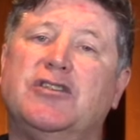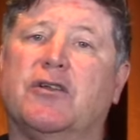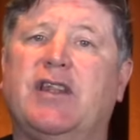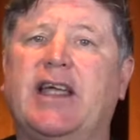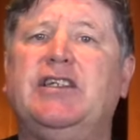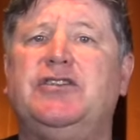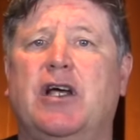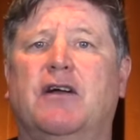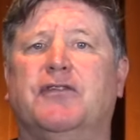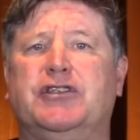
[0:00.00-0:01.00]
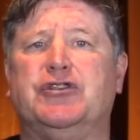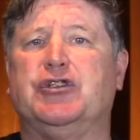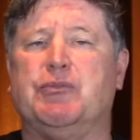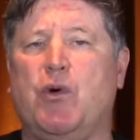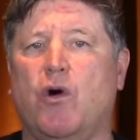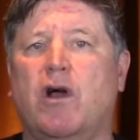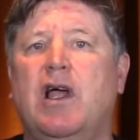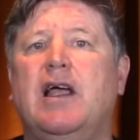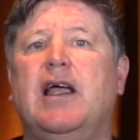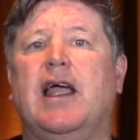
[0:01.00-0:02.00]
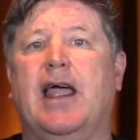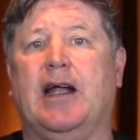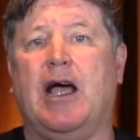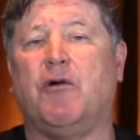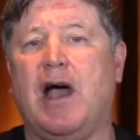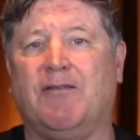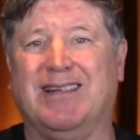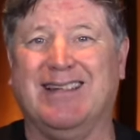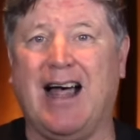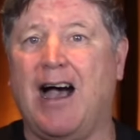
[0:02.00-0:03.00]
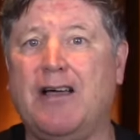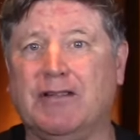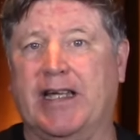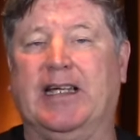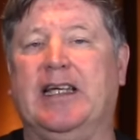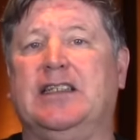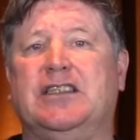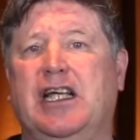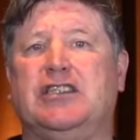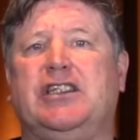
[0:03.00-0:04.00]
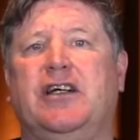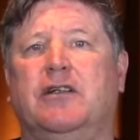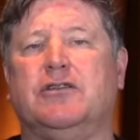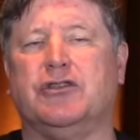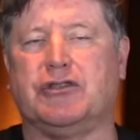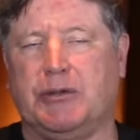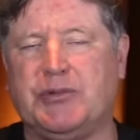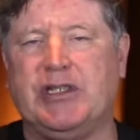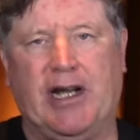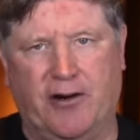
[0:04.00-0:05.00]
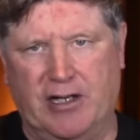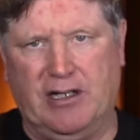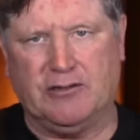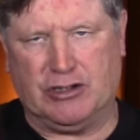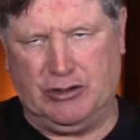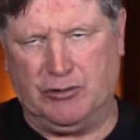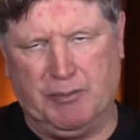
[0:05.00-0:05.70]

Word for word: So thank you, John, for your support, and I will have a live link in the text description area, excuse